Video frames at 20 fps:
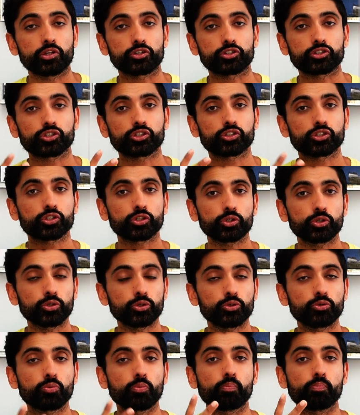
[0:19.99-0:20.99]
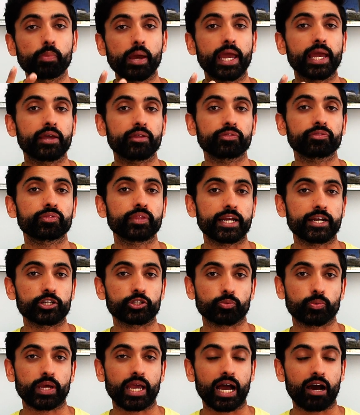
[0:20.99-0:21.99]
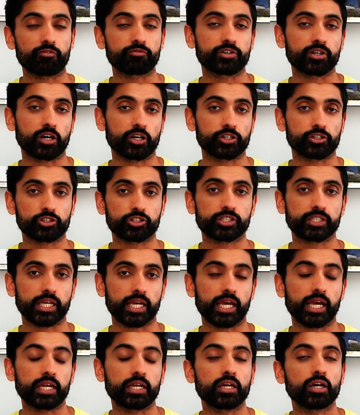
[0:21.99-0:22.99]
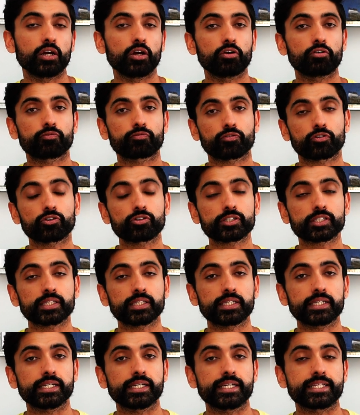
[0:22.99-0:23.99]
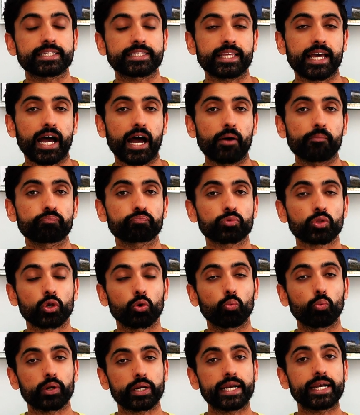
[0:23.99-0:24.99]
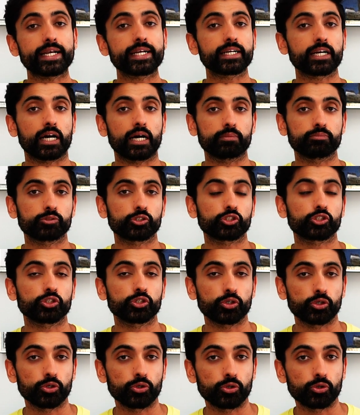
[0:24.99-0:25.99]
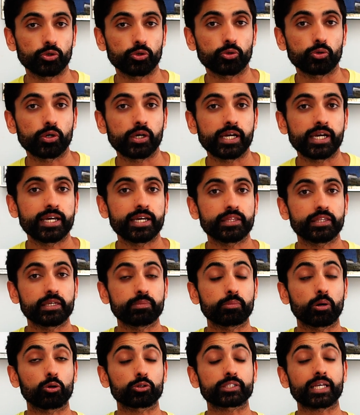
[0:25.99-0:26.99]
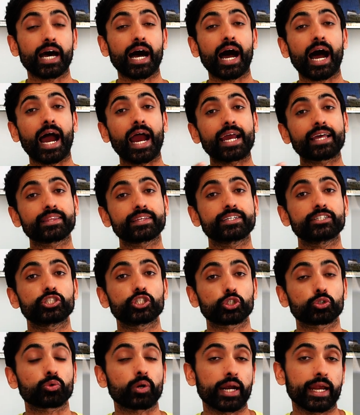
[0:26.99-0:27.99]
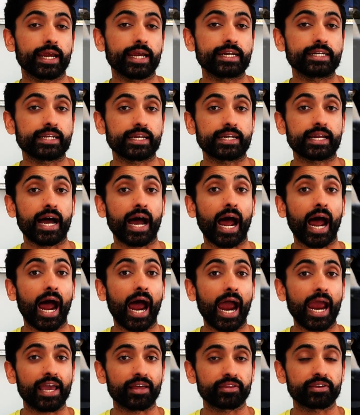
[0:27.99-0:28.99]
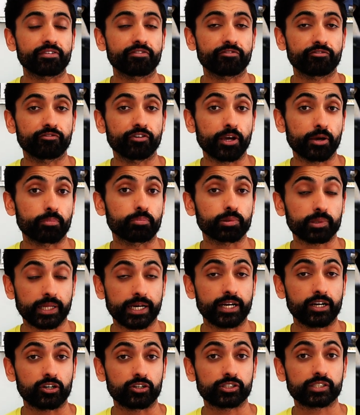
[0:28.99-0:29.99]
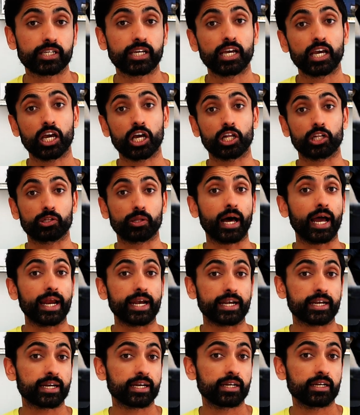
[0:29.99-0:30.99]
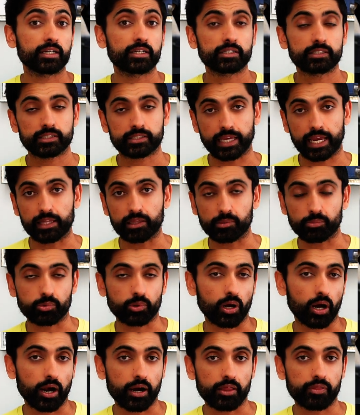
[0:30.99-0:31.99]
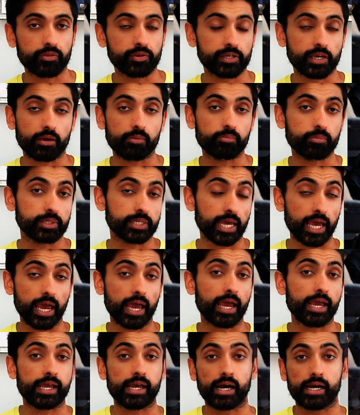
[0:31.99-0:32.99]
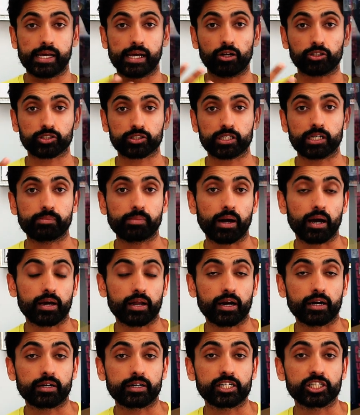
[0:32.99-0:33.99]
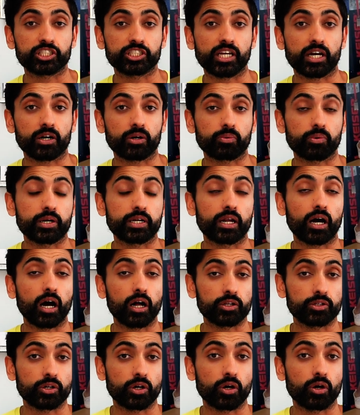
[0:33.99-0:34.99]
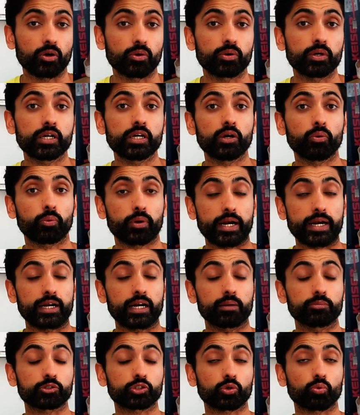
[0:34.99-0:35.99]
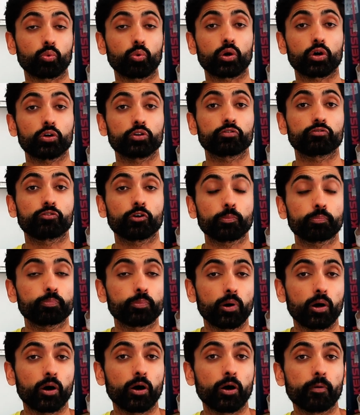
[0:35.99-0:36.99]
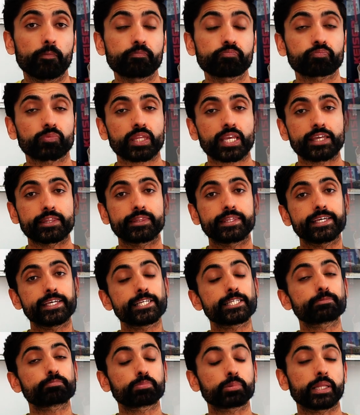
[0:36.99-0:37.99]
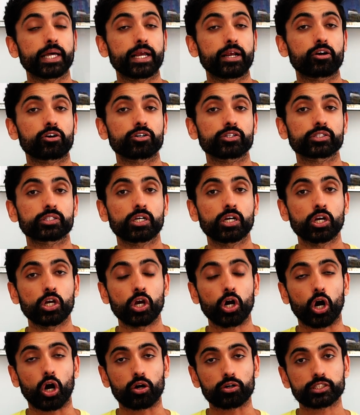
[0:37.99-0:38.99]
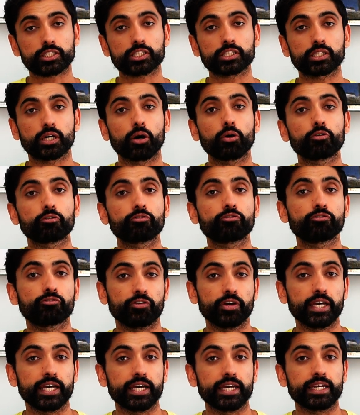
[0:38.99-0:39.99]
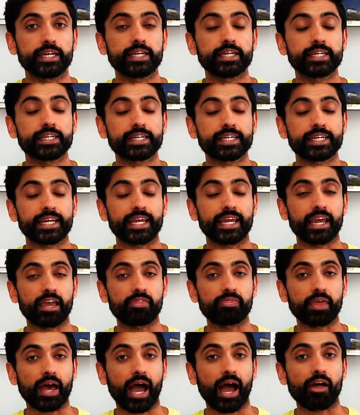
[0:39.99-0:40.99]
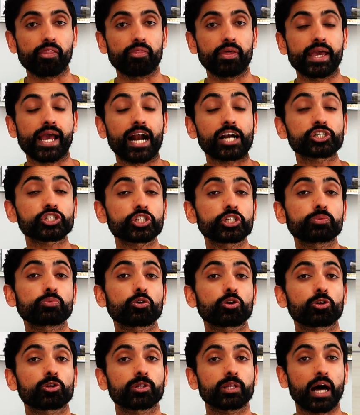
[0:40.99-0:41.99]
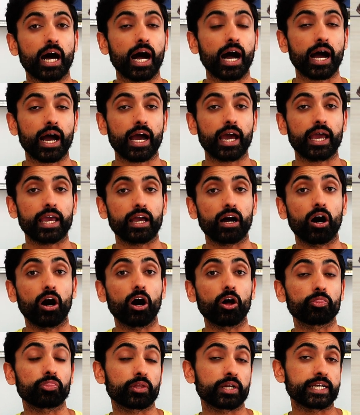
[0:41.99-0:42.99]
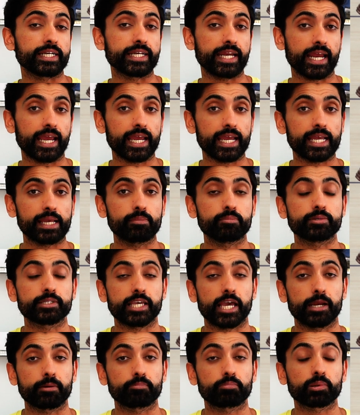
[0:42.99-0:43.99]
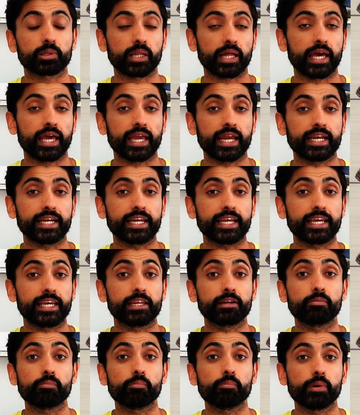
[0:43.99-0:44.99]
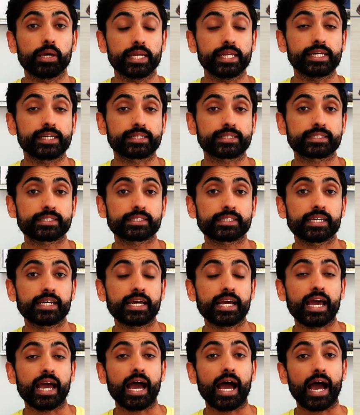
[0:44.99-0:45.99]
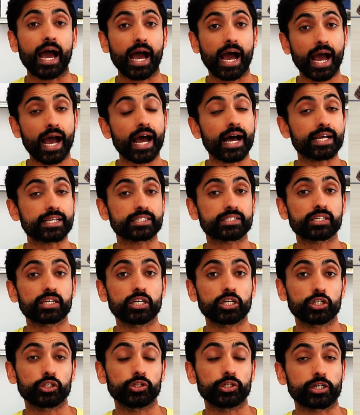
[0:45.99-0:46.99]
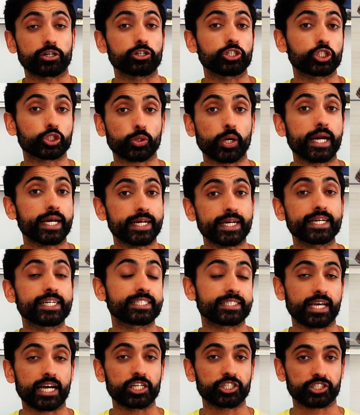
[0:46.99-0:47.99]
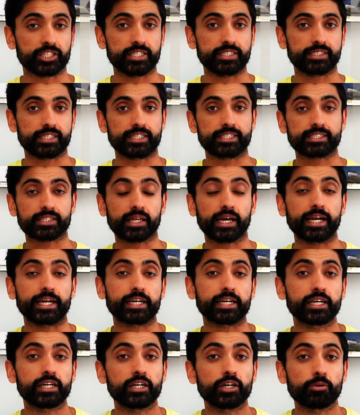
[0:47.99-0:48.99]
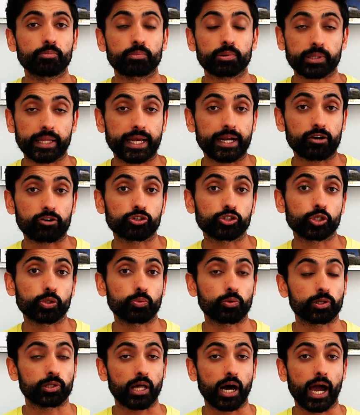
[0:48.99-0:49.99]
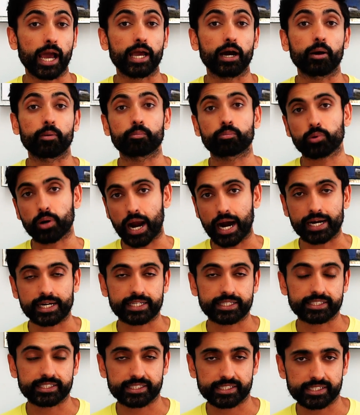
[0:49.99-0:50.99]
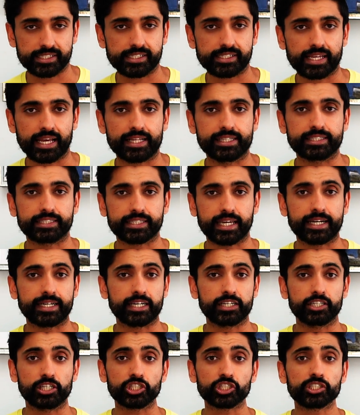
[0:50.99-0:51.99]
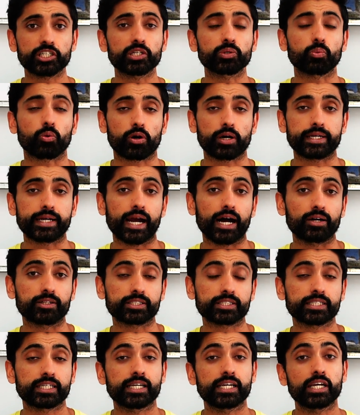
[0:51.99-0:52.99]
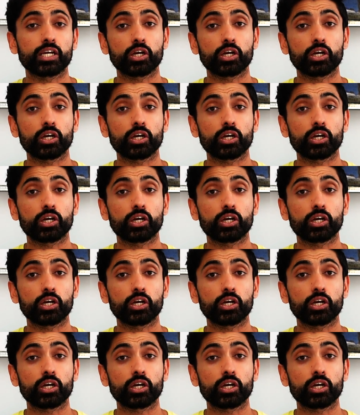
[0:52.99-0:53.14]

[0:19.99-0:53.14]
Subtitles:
there's two main things we have to understand. Firstly, it's that when it comes to the most highly trained and highly fit players, like say LeBron in the NBA, I also think about Cristiano Ronaldo when it comes to world football, these players are so fit in that they actually rely on the games and playing in minutes as their training sessions. It's like players who rely on practices and say conditioning workouts,